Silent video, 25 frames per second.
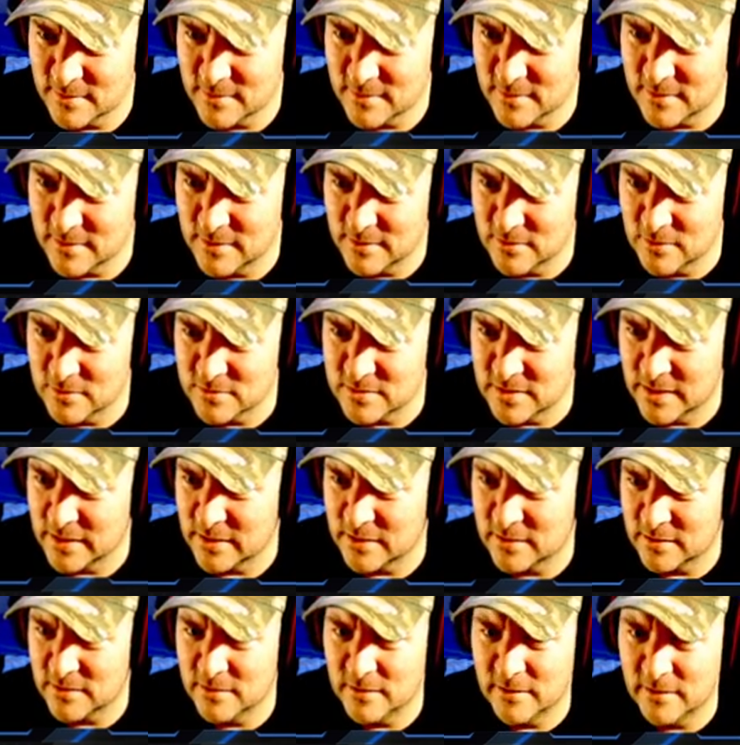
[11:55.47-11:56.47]
It looks
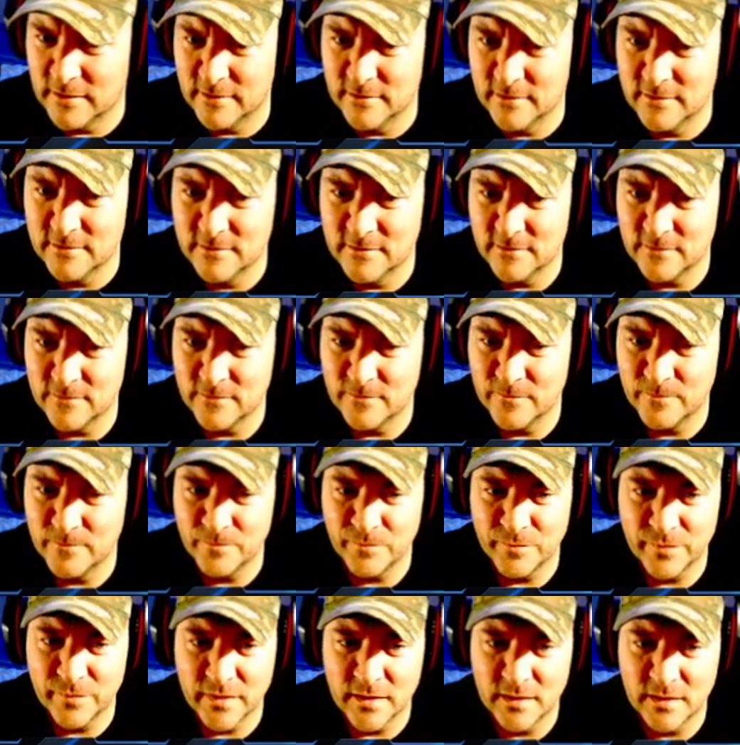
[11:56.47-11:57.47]
like, yeah,
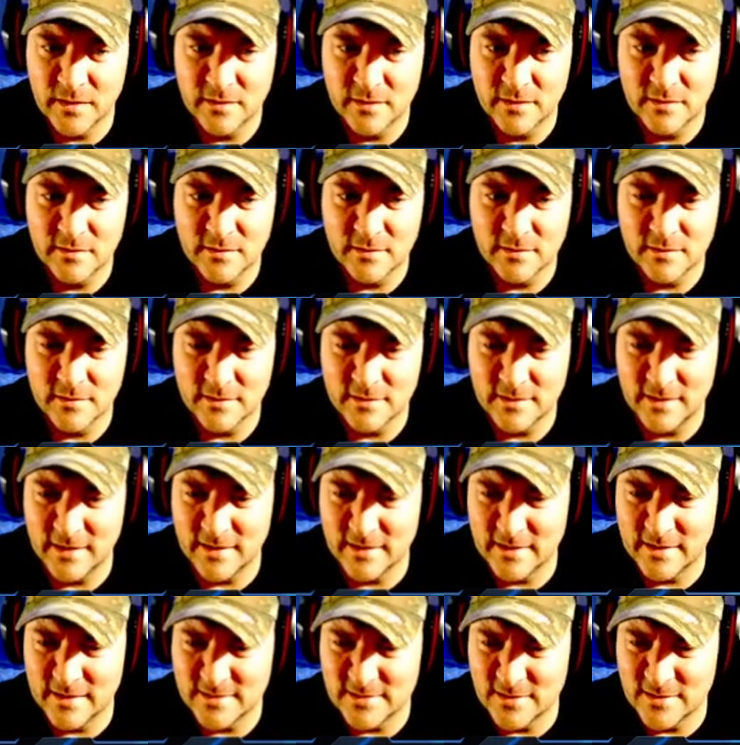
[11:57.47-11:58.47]

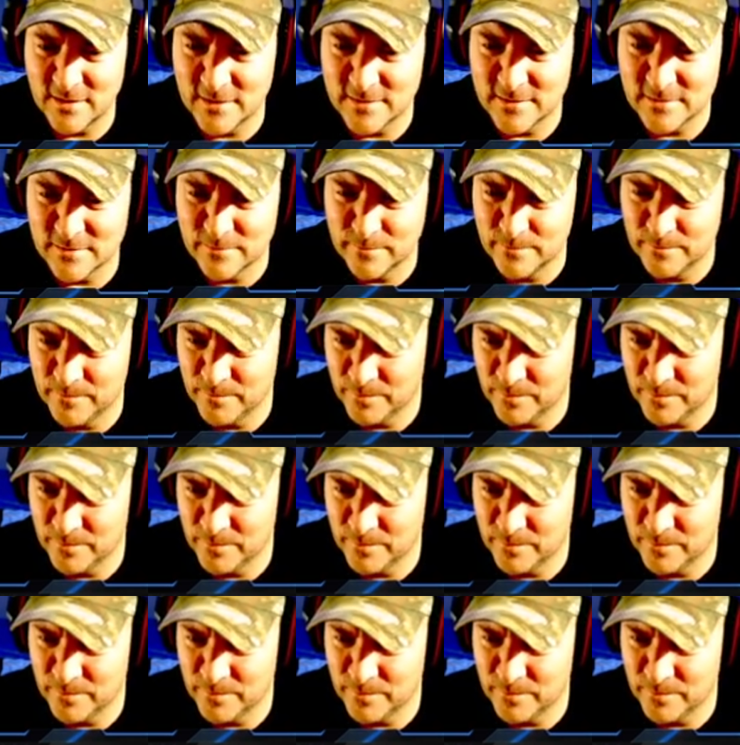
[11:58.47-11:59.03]
that's awesome.